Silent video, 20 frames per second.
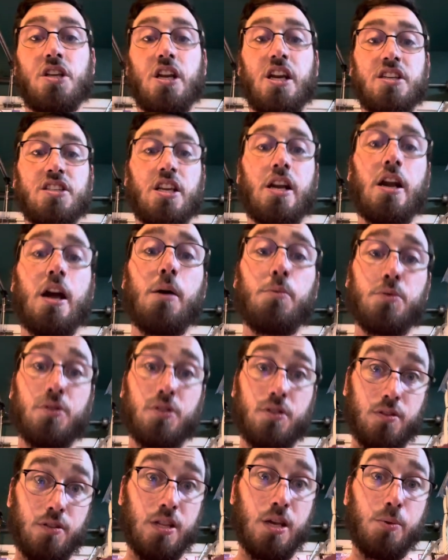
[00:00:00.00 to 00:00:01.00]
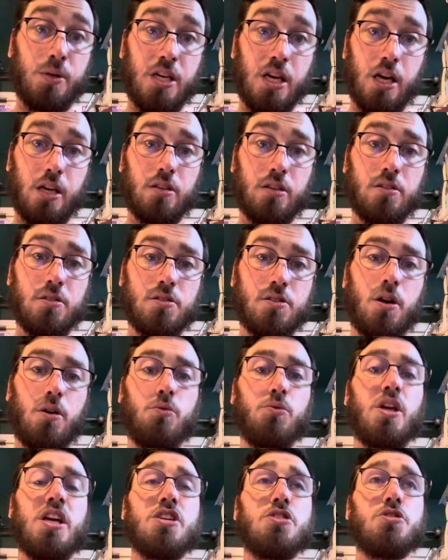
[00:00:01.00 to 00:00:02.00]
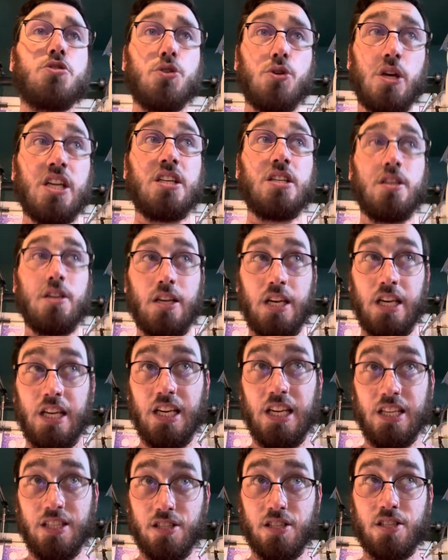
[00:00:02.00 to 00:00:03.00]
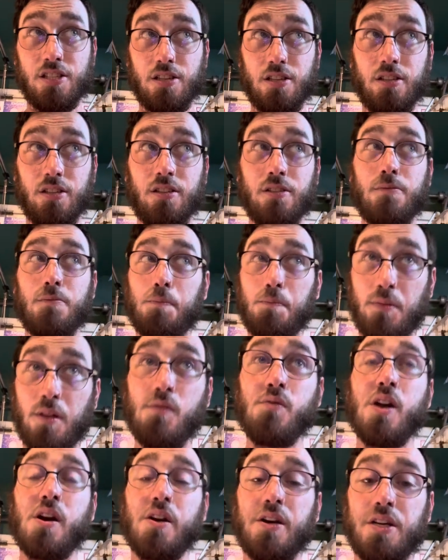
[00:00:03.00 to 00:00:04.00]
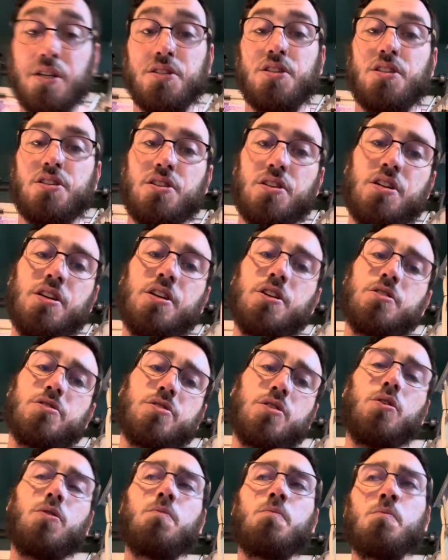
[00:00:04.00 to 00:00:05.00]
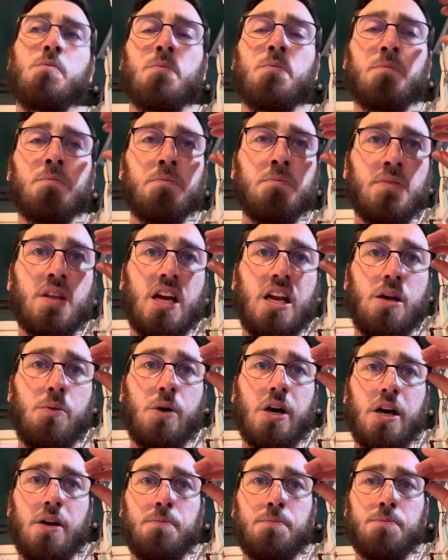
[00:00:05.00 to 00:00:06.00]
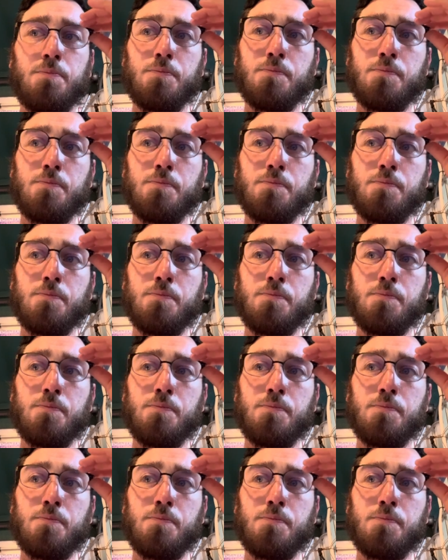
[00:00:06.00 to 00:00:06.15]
I said they would get. So they do, it is very consistent here. So anyway,